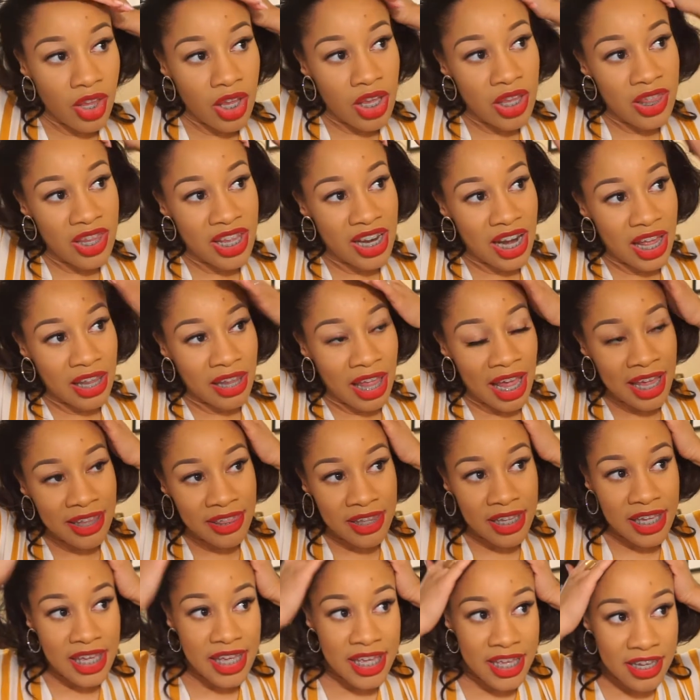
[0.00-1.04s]
And then I like
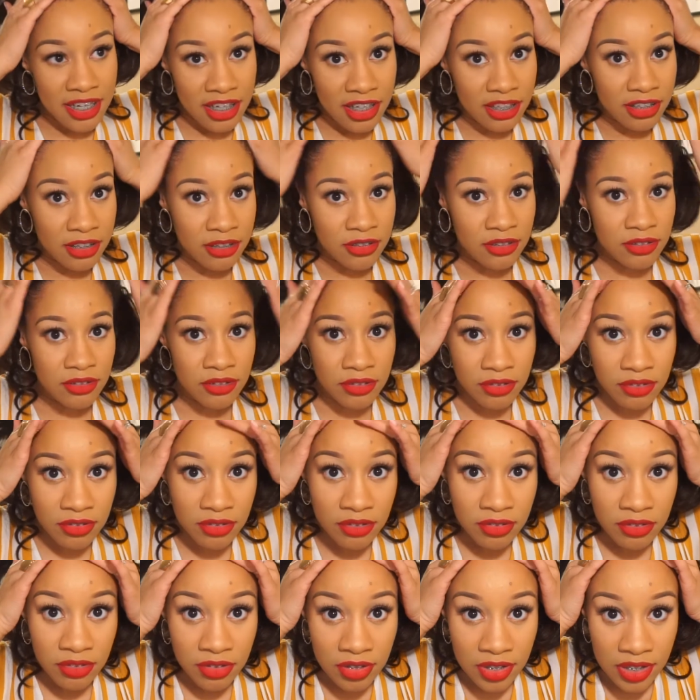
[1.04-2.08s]
the Eco
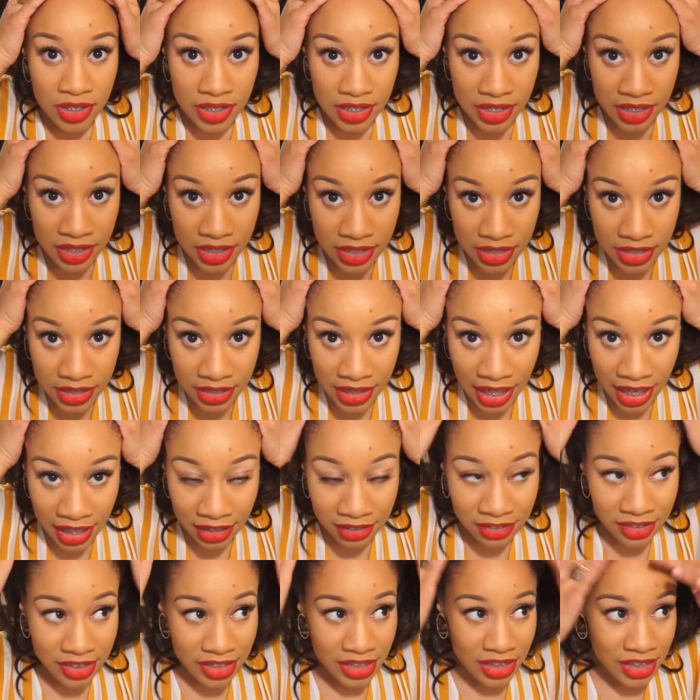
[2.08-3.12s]

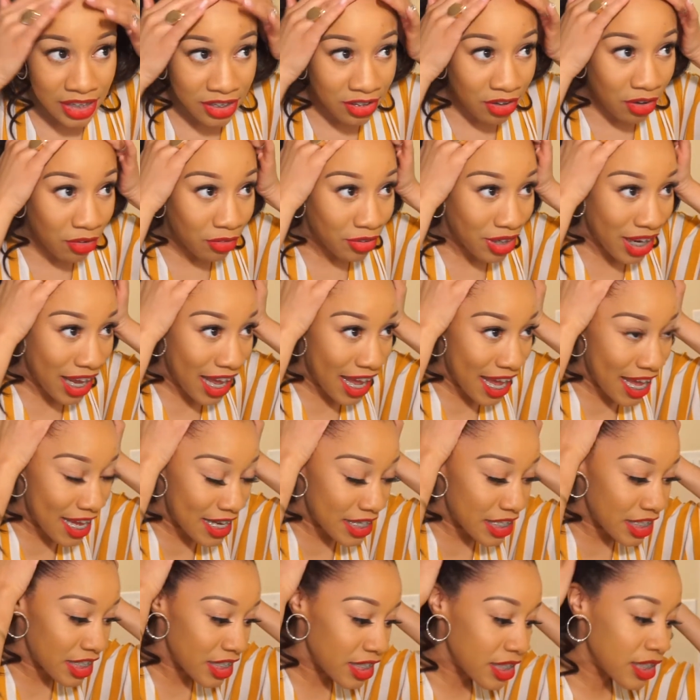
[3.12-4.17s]
Style Gel on the
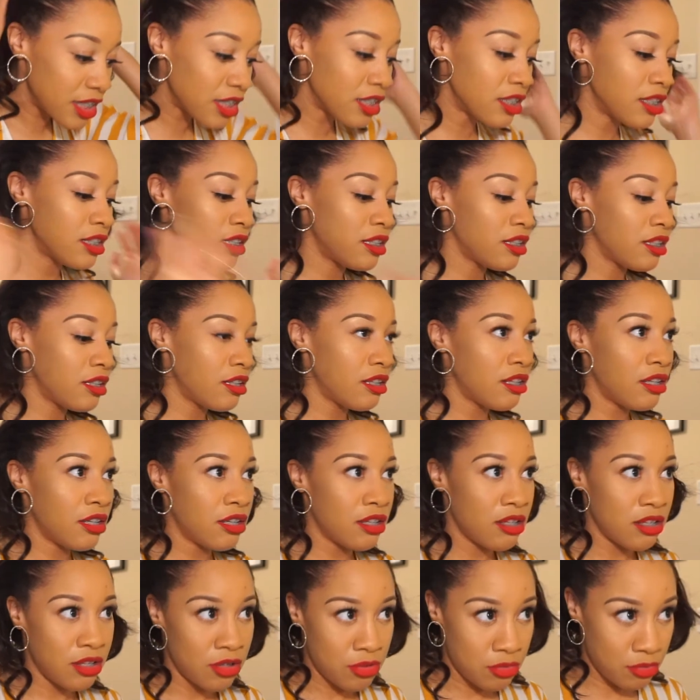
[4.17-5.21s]
edges.
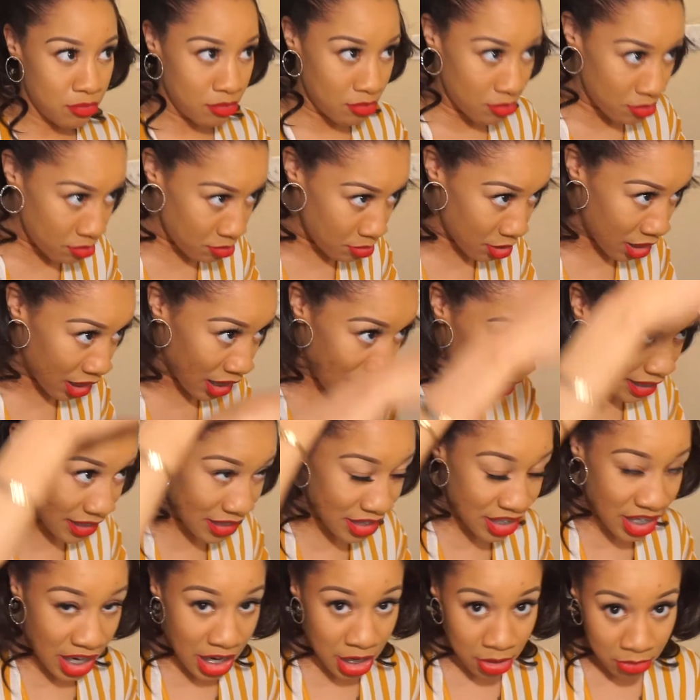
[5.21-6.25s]
But I like
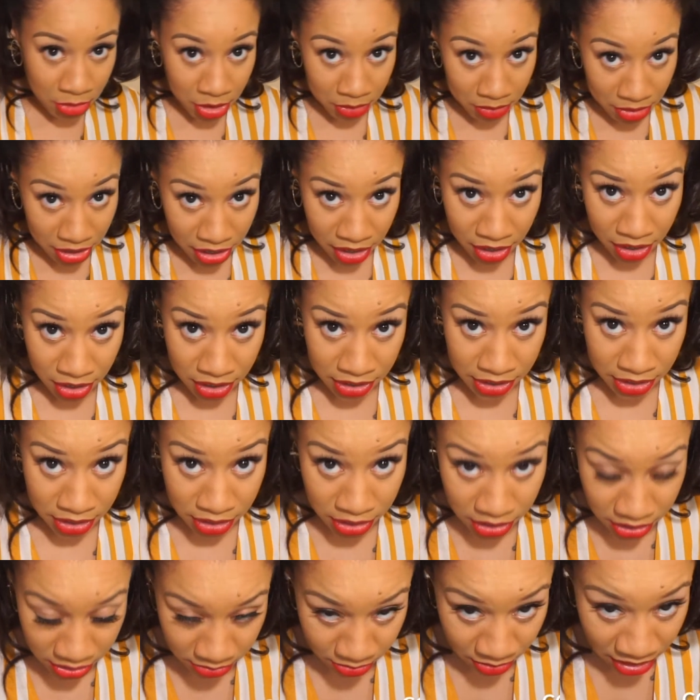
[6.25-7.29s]
the jam up here because it
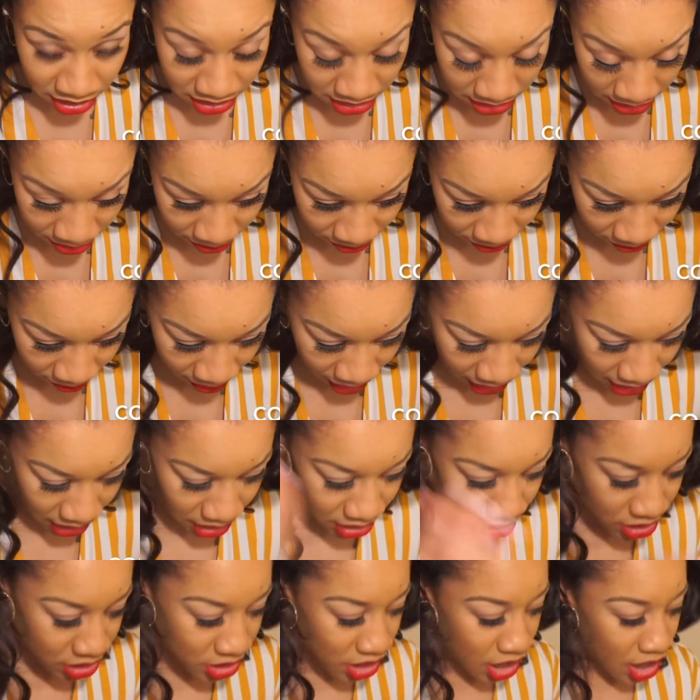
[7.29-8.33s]
just makes it flat
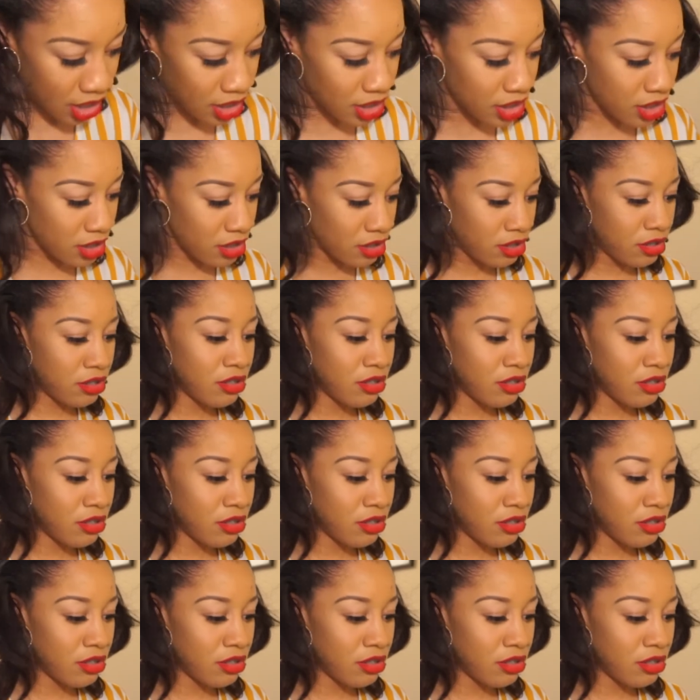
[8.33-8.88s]
and shiny.